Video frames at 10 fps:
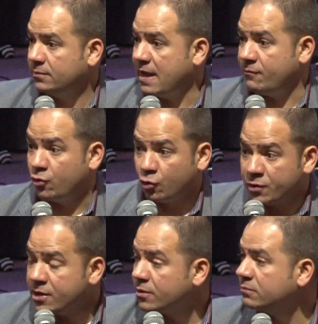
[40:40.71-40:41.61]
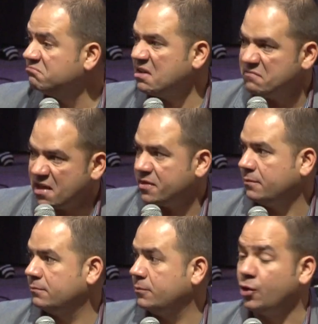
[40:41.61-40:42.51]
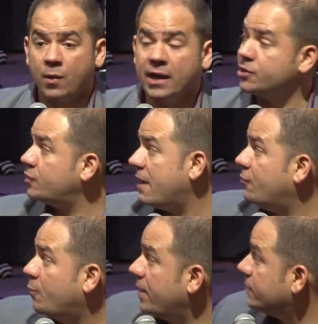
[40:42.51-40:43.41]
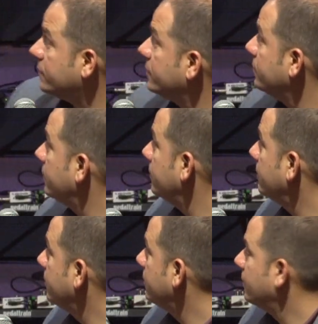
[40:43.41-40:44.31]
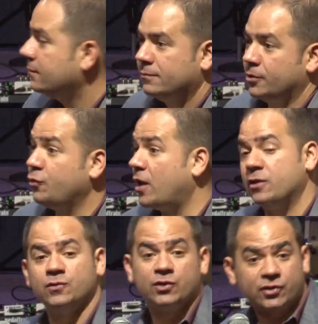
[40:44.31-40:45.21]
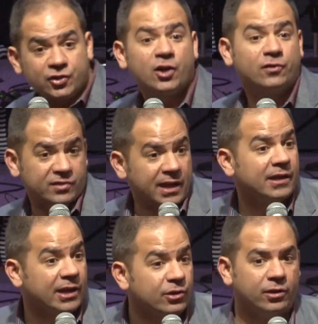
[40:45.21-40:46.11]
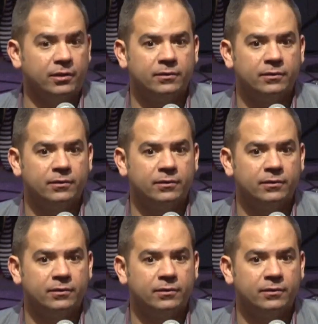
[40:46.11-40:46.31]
I have no career, I have nothing. You know why? Because you have no patience. You thought this was just a church thing, didn't you?